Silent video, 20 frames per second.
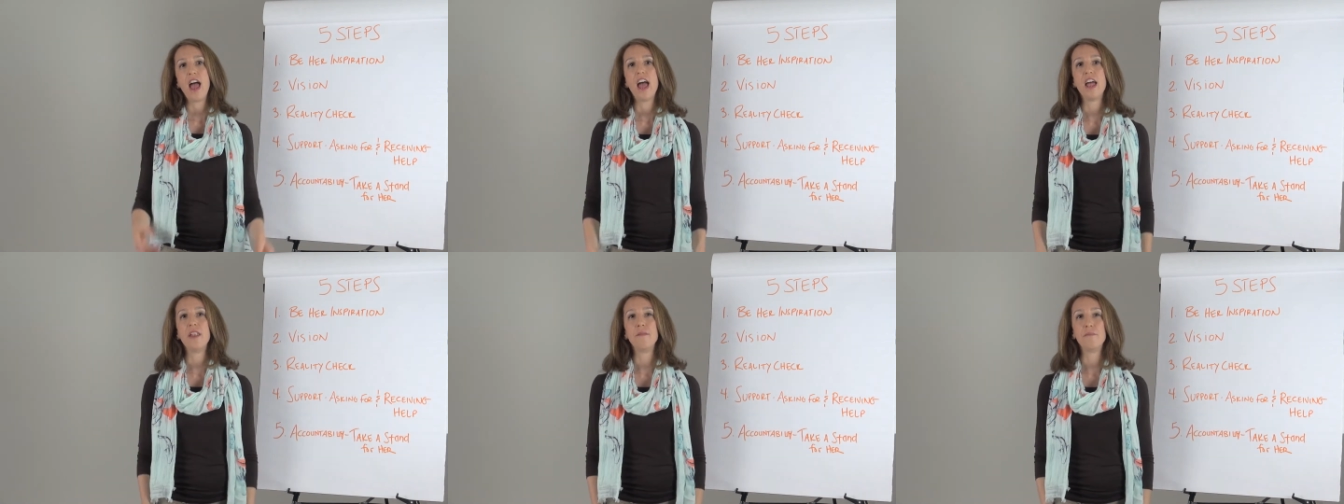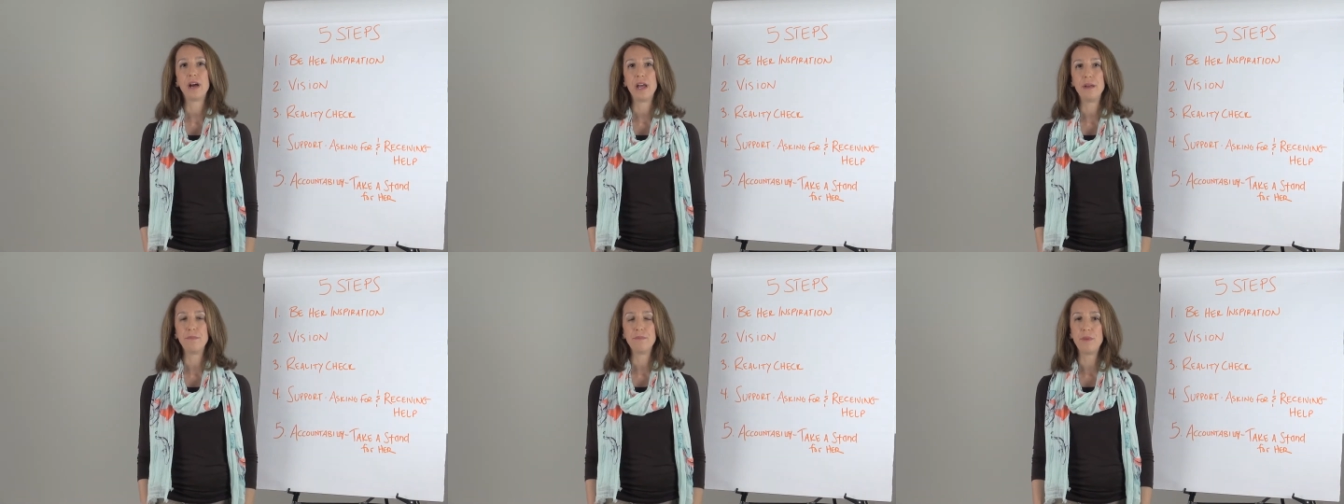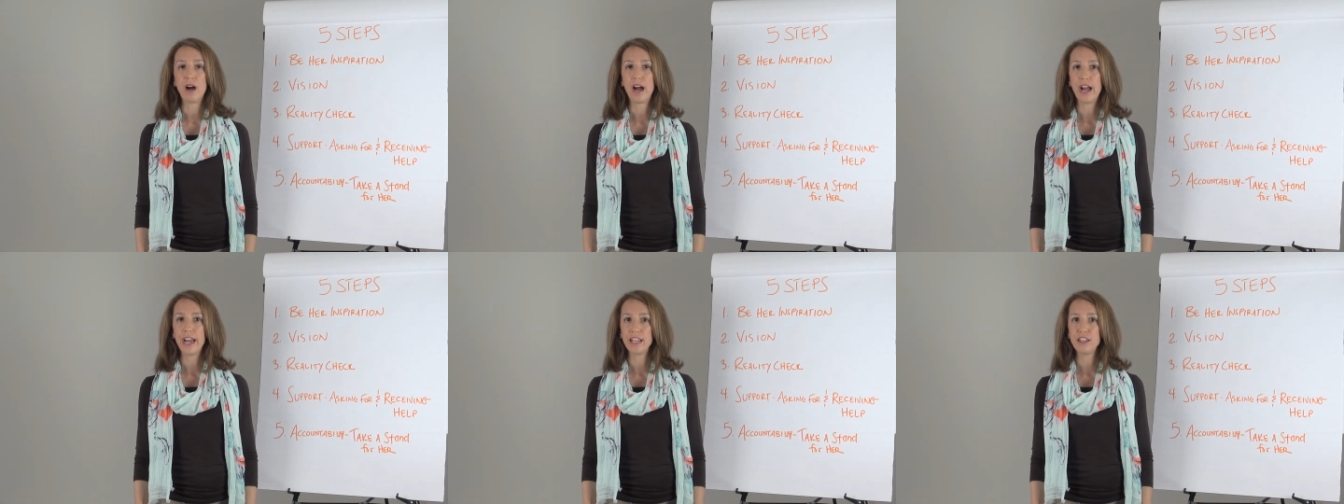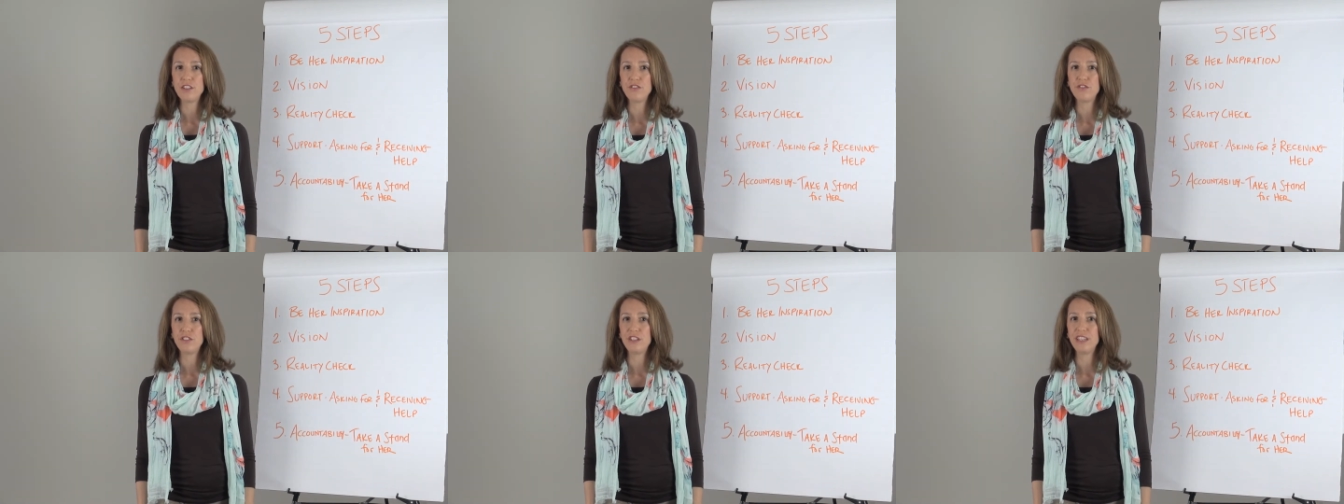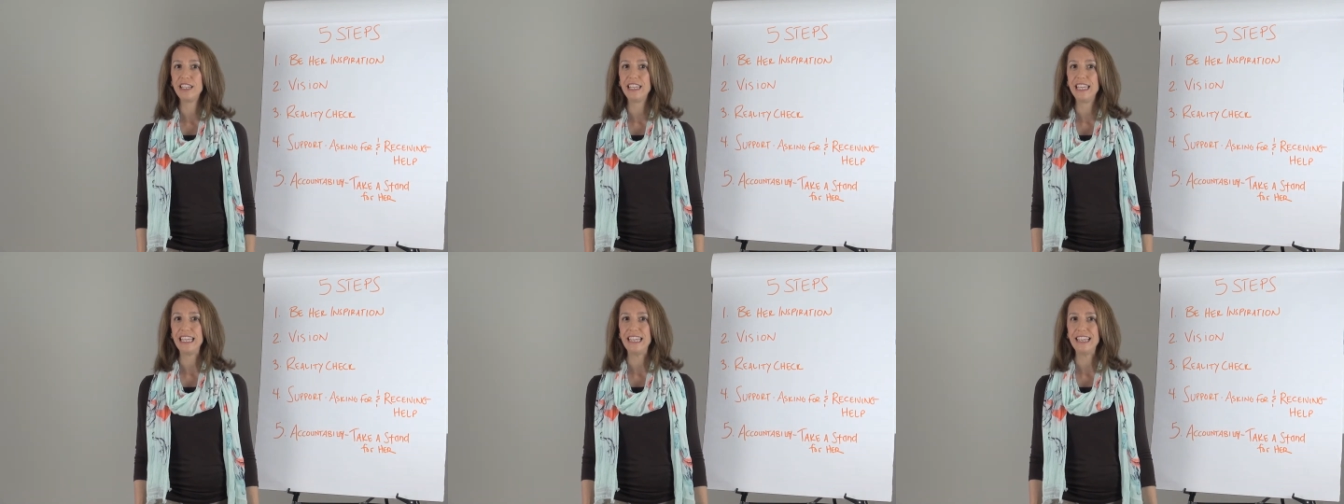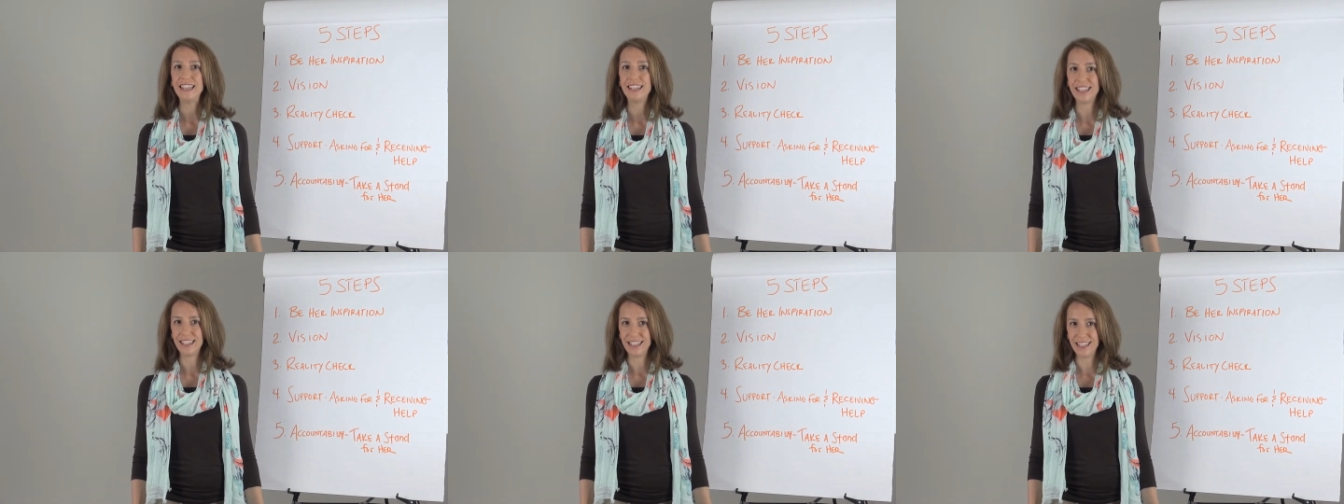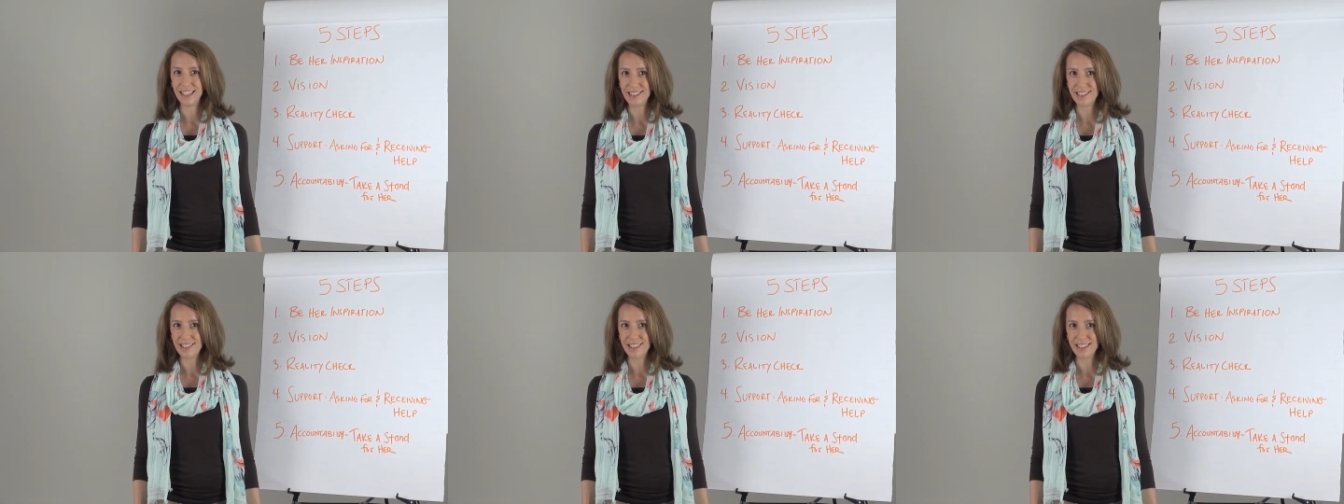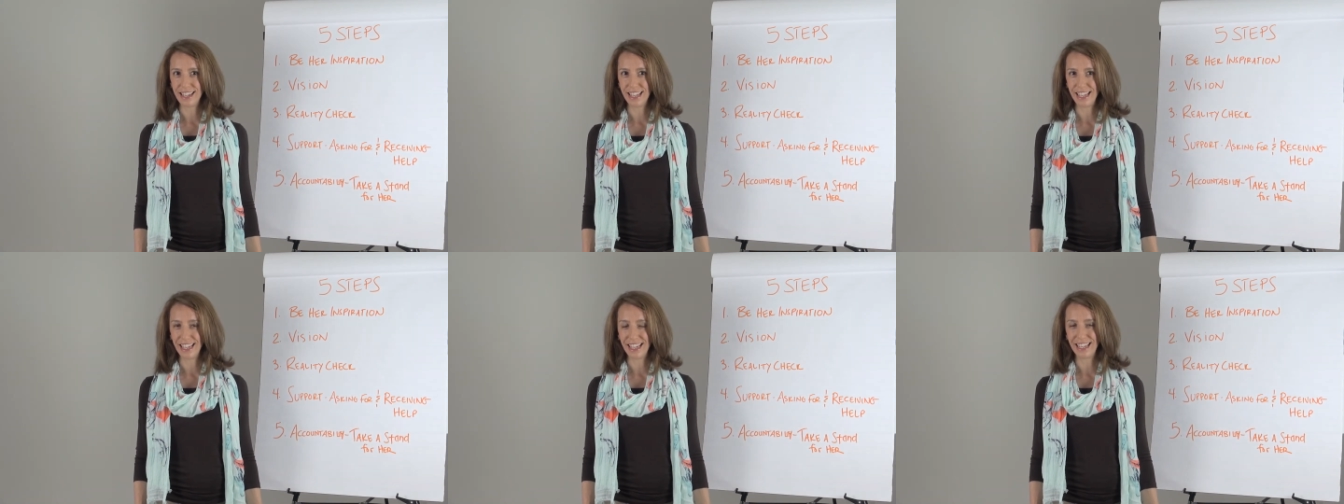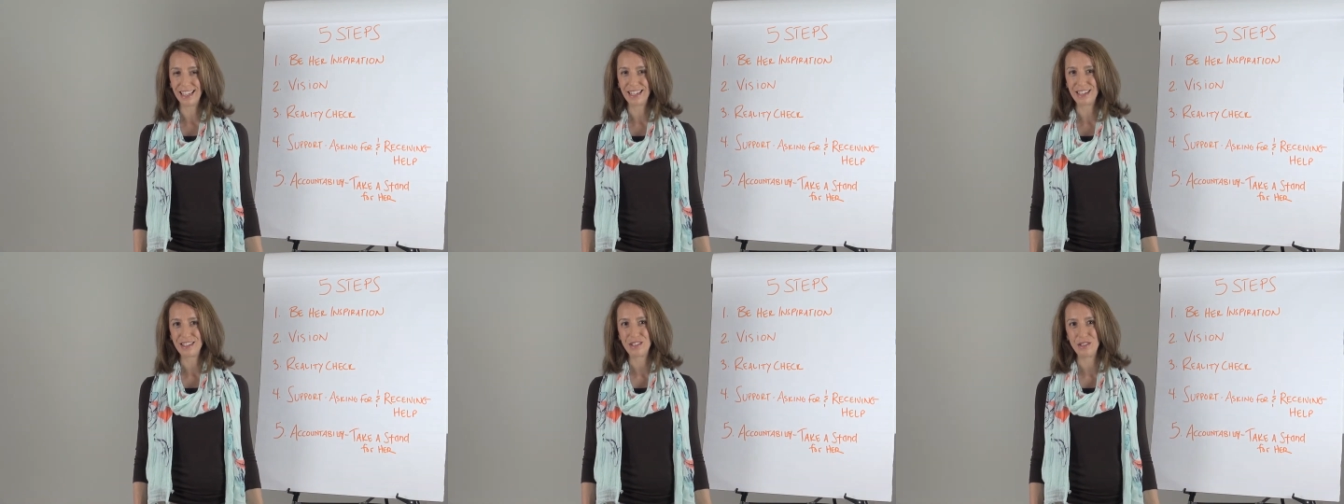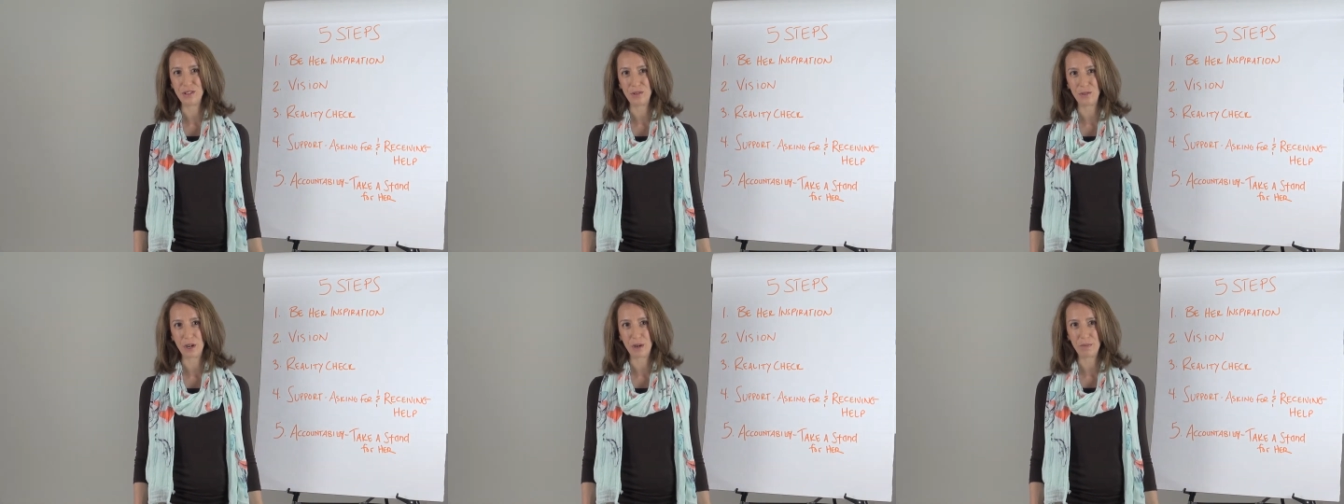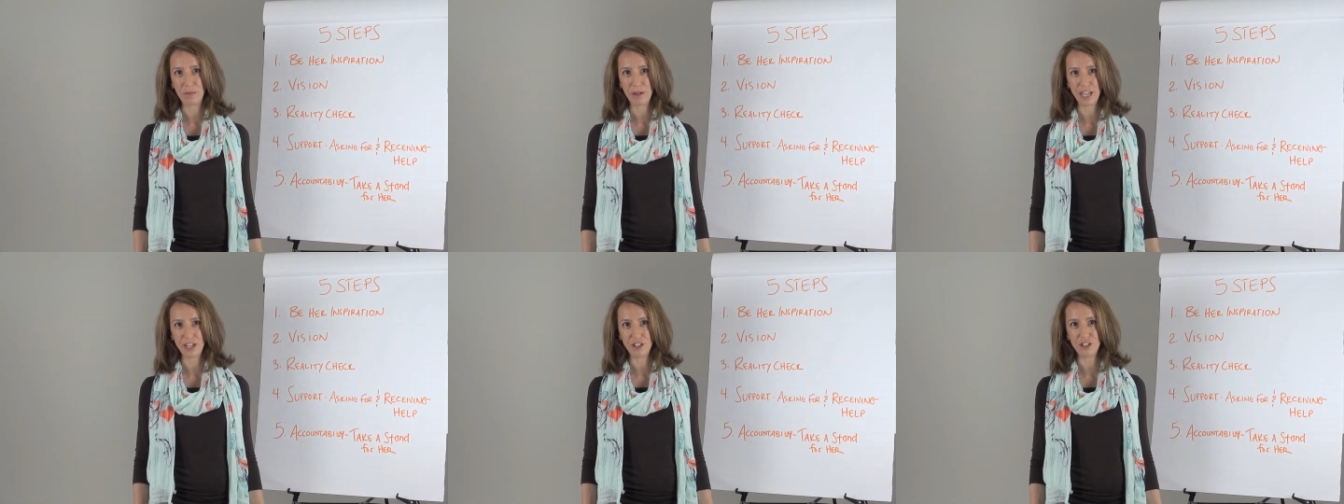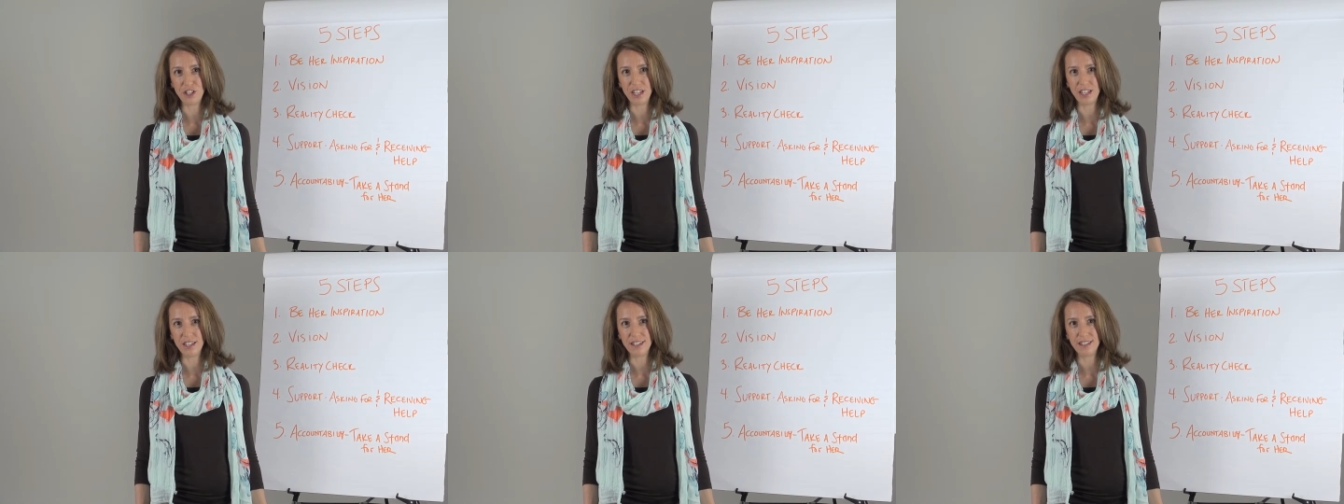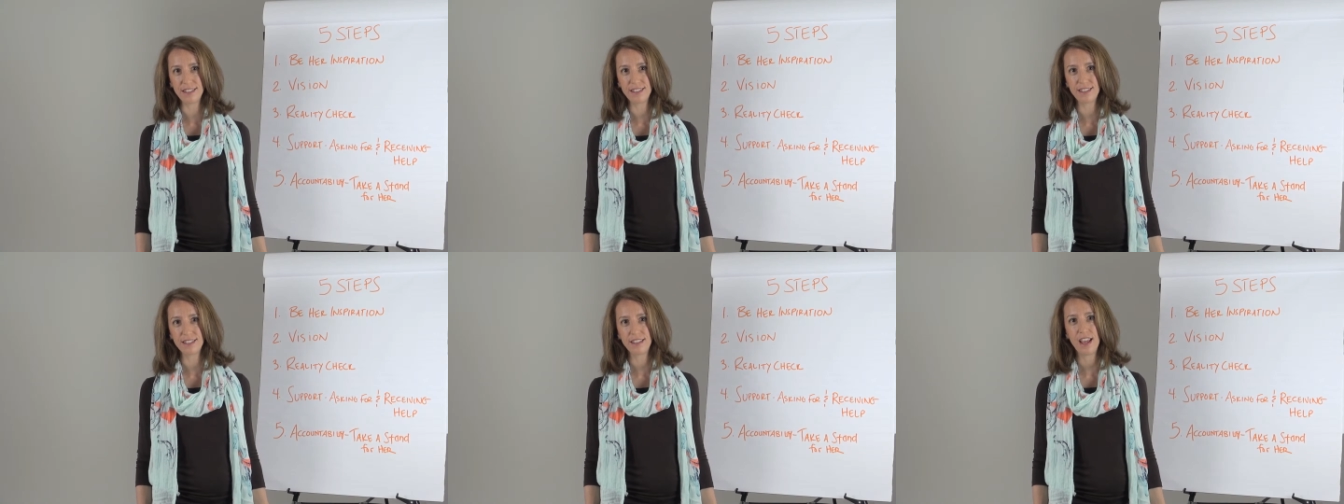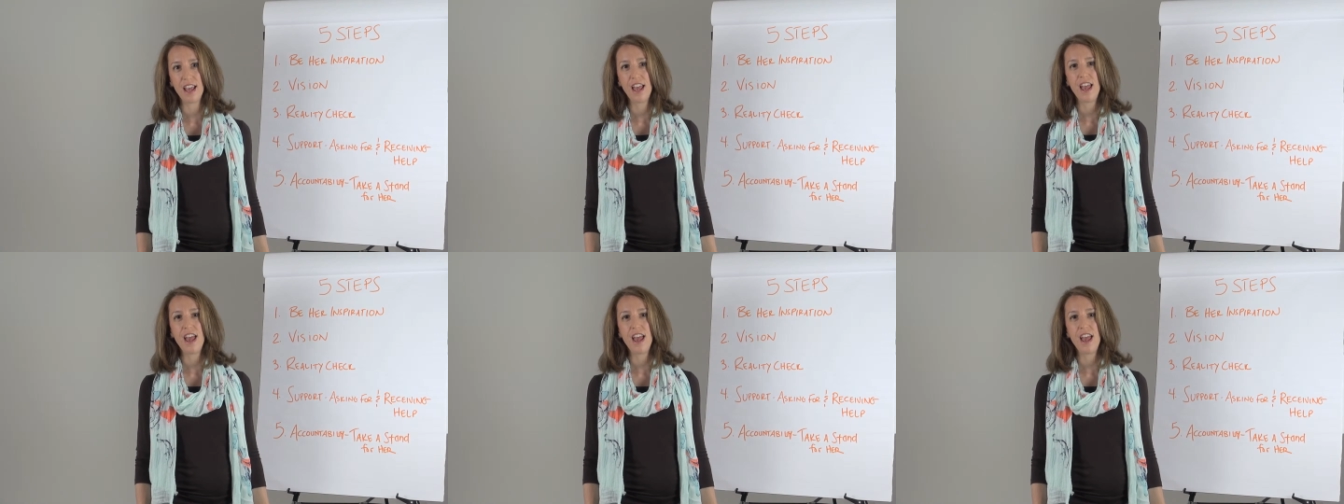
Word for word: and by mindfully listening to our patients.